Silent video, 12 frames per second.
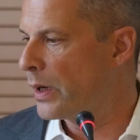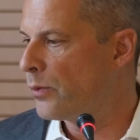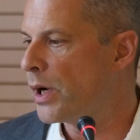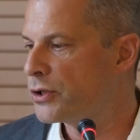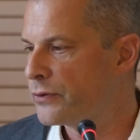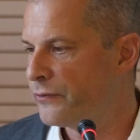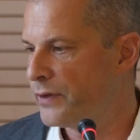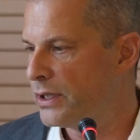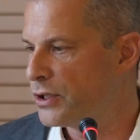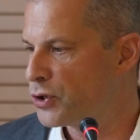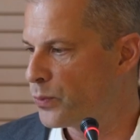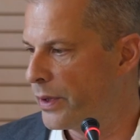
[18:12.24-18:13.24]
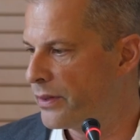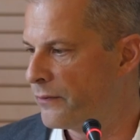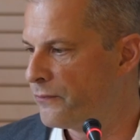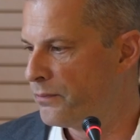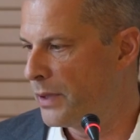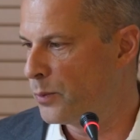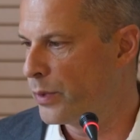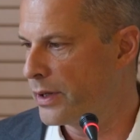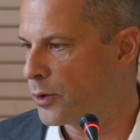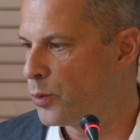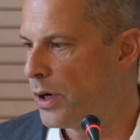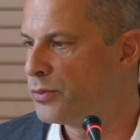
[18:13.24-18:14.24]
I want to finish with
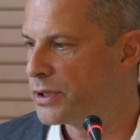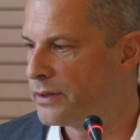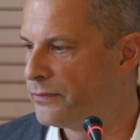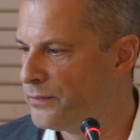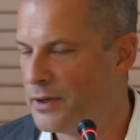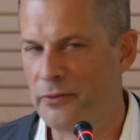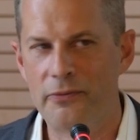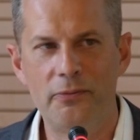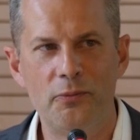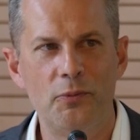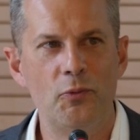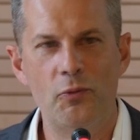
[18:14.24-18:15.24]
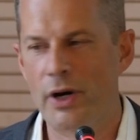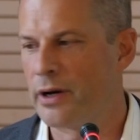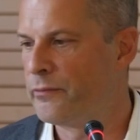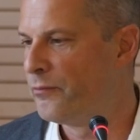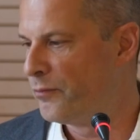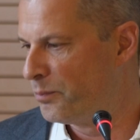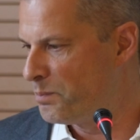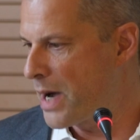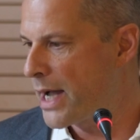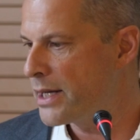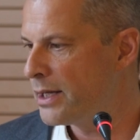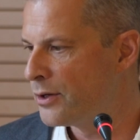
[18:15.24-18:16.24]
a quote of one of
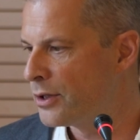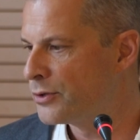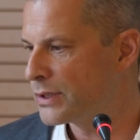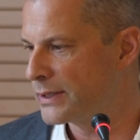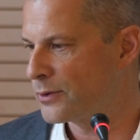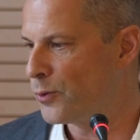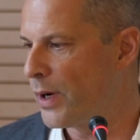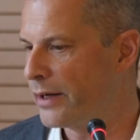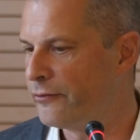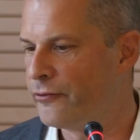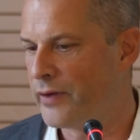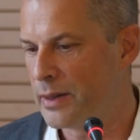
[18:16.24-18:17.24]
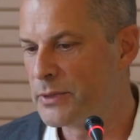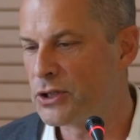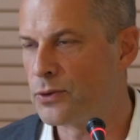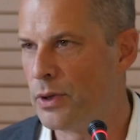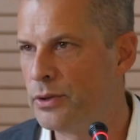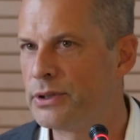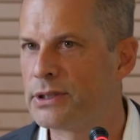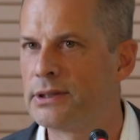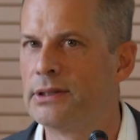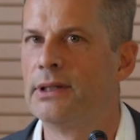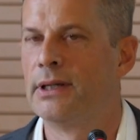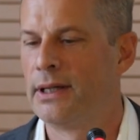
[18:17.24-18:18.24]
my heroes. It's a quite famous quote.
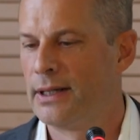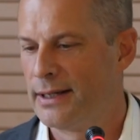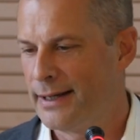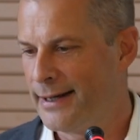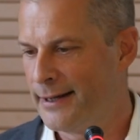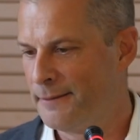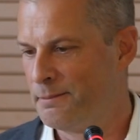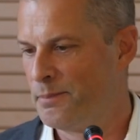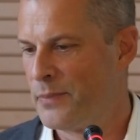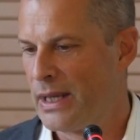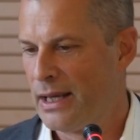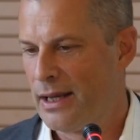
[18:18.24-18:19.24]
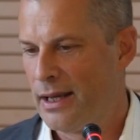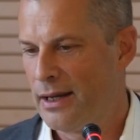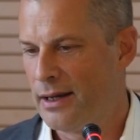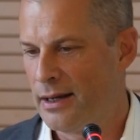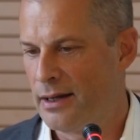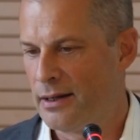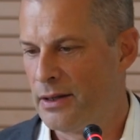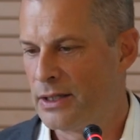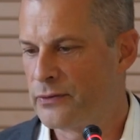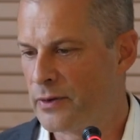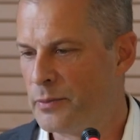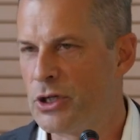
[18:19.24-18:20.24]

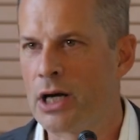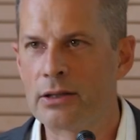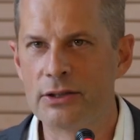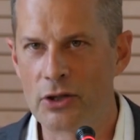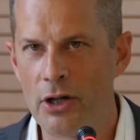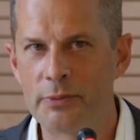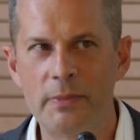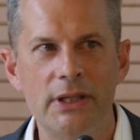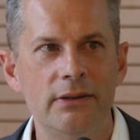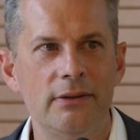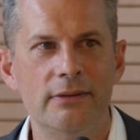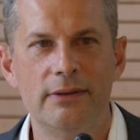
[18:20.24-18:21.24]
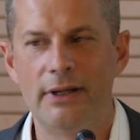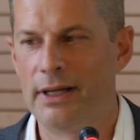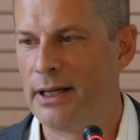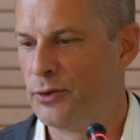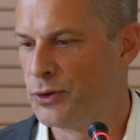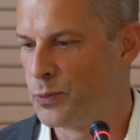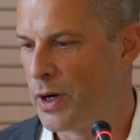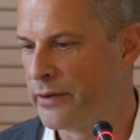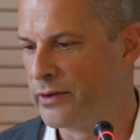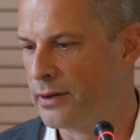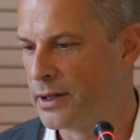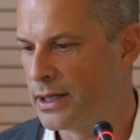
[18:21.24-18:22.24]
It's from Douglas Altman, who's one
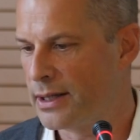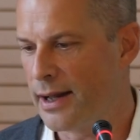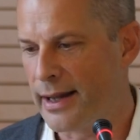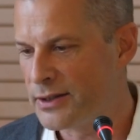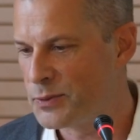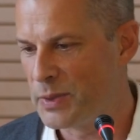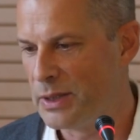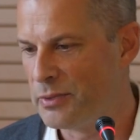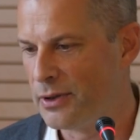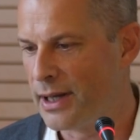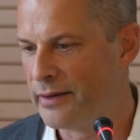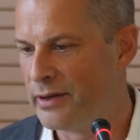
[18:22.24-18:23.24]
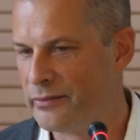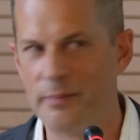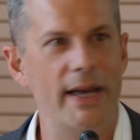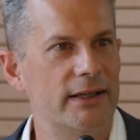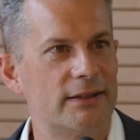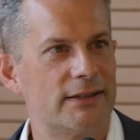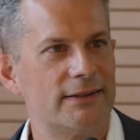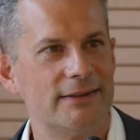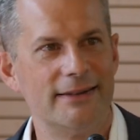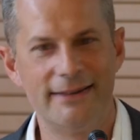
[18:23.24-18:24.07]
of the kindest people I've ever met.